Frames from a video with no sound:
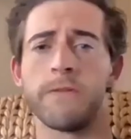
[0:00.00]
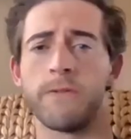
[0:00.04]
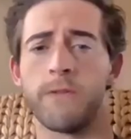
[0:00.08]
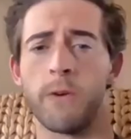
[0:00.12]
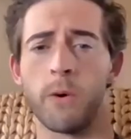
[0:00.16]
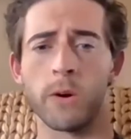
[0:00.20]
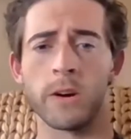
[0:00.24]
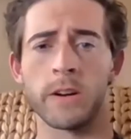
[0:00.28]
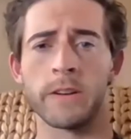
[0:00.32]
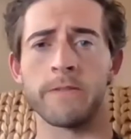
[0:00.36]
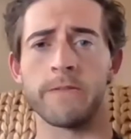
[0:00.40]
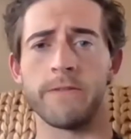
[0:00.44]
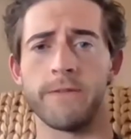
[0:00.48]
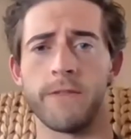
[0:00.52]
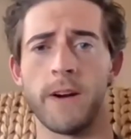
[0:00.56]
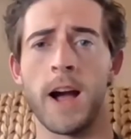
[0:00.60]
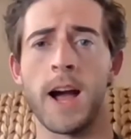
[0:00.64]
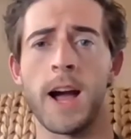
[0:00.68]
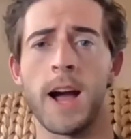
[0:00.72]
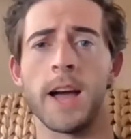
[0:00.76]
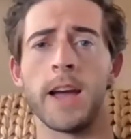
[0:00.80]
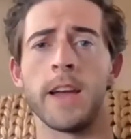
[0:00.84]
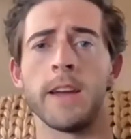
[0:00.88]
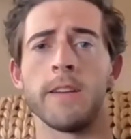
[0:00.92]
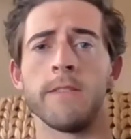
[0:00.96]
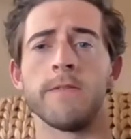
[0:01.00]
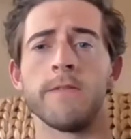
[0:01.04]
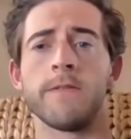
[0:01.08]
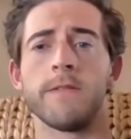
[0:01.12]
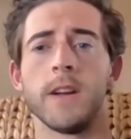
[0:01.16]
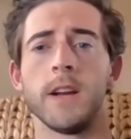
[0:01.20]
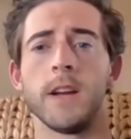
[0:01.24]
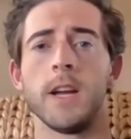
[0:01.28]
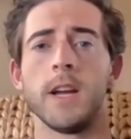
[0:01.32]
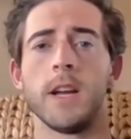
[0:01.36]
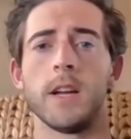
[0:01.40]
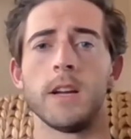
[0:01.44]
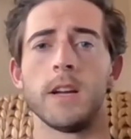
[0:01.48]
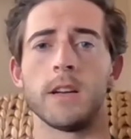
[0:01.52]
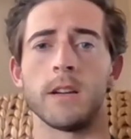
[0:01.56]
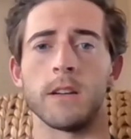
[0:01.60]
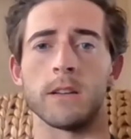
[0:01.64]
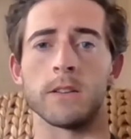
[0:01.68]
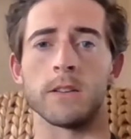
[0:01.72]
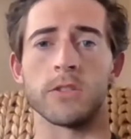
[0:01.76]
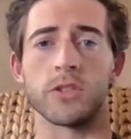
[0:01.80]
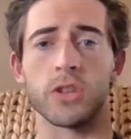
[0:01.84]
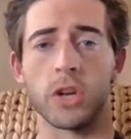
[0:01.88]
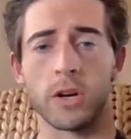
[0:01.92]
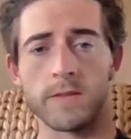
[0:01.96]
four and five uh,
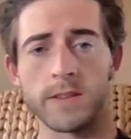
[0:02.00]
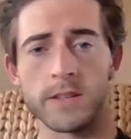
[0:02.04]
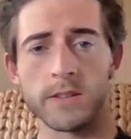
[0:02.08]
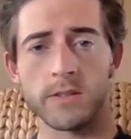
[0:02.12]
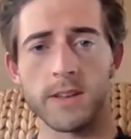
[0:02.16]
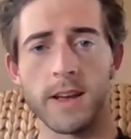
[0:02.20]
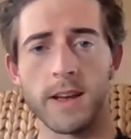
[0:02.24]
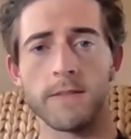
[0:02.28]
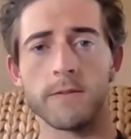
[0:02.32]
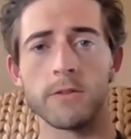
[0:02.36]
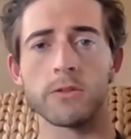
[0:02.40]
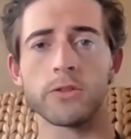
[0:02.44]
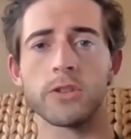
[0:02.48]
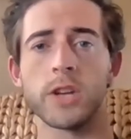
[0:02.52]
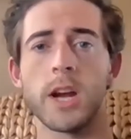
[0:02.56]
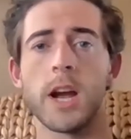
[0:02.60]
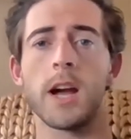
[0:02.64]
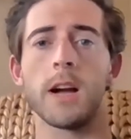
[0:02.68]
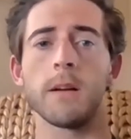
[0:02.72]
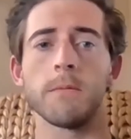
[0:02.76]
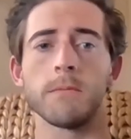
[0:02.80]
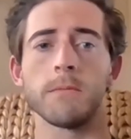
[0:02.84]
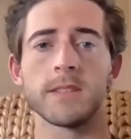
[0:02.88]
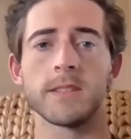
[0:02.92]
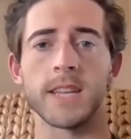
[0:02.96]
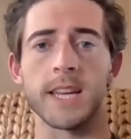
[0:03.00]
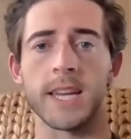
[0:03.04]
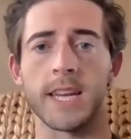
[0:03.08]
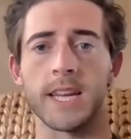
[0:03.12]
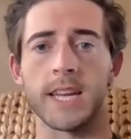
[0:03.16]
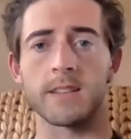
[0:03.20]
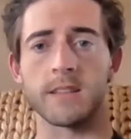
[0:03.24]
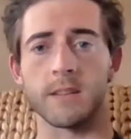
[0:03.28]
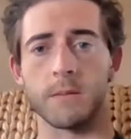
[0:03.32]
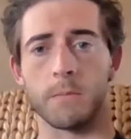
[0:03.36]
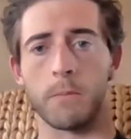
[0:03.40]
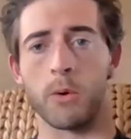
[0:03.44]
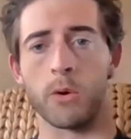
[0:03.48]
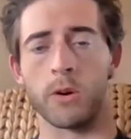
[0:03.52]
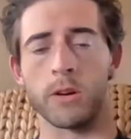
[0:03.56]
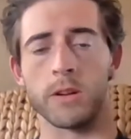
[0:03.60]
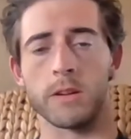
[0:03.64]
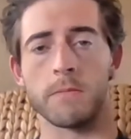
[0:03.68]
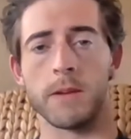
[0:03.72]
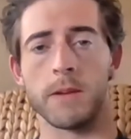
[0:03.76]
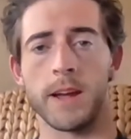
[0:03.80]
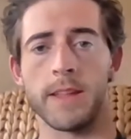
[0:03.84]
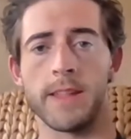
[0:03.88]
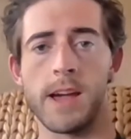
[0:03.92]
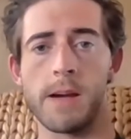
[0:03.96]
service level jobs that get supported
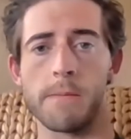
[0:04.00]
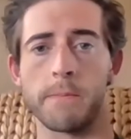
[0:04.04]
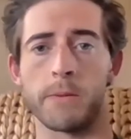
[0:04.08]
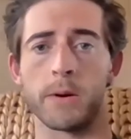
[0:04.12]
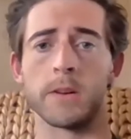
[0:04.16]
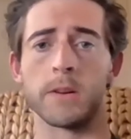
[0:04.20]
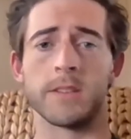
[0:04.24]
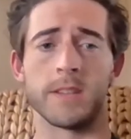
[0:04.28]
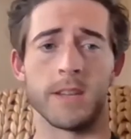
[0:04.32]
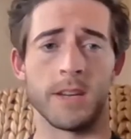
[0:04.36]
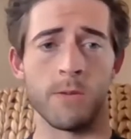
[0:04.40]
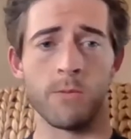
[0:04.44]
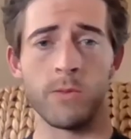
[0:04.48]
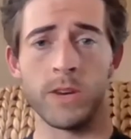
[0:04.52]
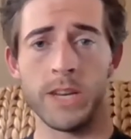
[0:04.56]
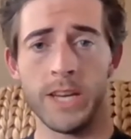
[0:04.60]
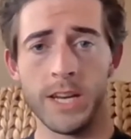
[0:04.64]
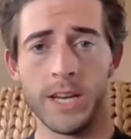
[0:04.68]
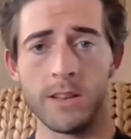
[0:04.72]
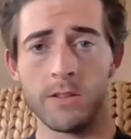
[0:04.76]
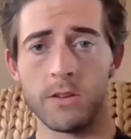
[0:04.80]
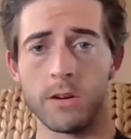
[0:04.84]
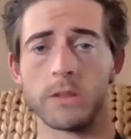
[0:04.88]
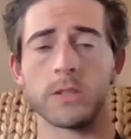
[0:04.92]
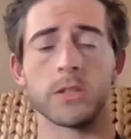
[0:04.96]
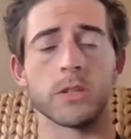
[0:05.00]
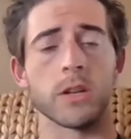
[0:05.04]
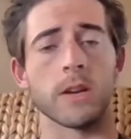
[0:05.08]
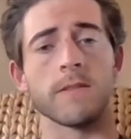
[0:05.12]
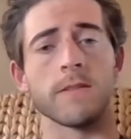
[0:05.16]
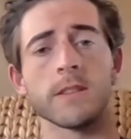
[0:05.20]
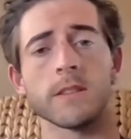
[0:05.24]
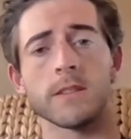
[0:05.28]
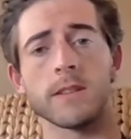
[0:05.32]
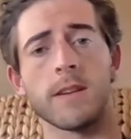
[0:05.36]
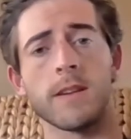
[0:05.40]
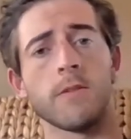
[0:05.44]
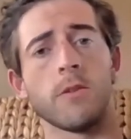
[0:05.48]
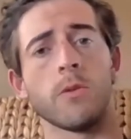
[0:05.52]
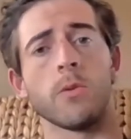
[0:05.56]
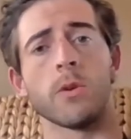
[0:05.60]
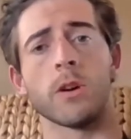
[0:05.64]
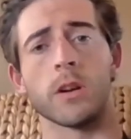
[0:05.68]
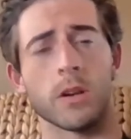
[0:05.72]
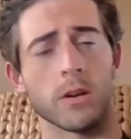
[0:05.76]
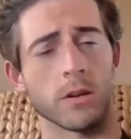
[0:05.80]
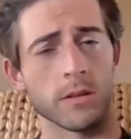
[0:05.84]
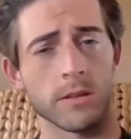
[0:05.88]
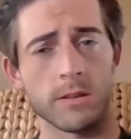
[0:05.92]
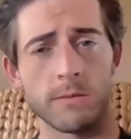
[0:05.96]
by that person. And we need those service level
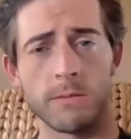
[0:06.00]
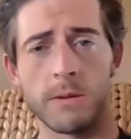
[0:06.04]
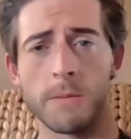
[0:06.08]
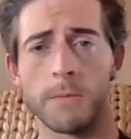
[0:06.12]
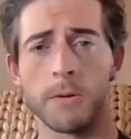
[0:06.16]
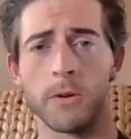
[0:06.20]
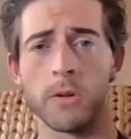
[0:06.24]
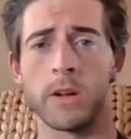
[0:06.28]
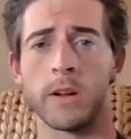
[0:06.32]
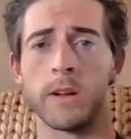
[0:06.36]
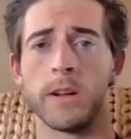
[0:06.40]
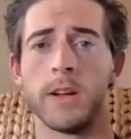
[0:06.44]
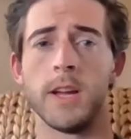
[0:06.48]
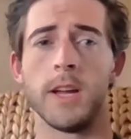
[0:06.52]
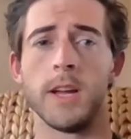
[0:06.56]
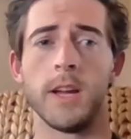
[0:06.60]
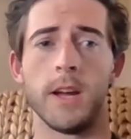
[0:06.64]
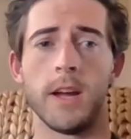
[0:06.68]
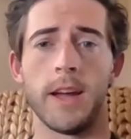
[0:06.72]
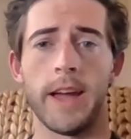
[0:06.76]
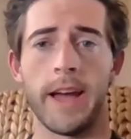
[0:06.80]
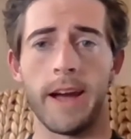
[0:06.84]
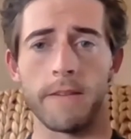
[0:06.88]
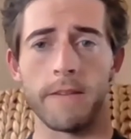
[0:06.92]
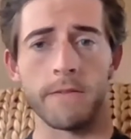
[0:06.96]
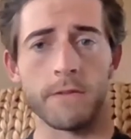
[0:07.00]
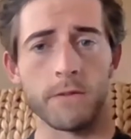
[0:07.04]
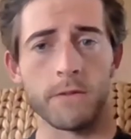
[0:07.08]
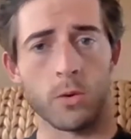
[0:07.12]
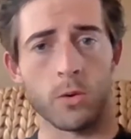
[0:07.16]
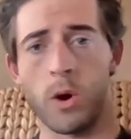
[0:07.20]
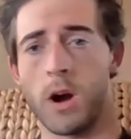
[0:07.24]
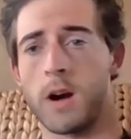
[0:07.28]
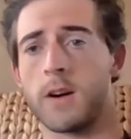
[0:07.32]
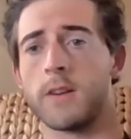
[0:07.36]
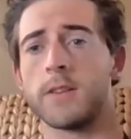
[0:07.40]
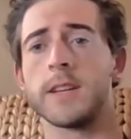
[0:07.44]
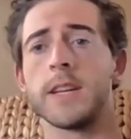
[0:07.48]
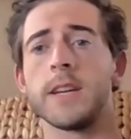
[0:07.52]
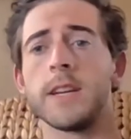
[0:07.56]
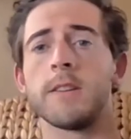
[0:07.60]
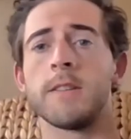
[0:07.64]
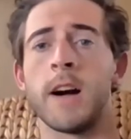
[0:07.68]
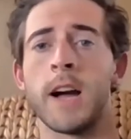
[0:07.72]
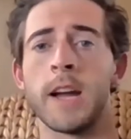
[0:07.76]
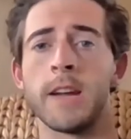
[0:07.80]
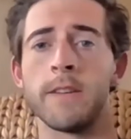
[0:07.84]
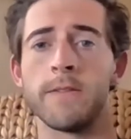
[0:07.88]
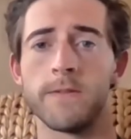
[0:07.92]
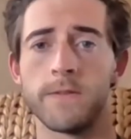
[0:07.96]
workers to be able to have quality of
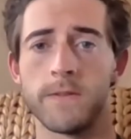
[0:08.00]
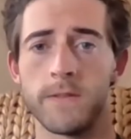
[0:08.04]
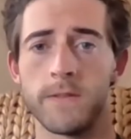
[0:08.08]
life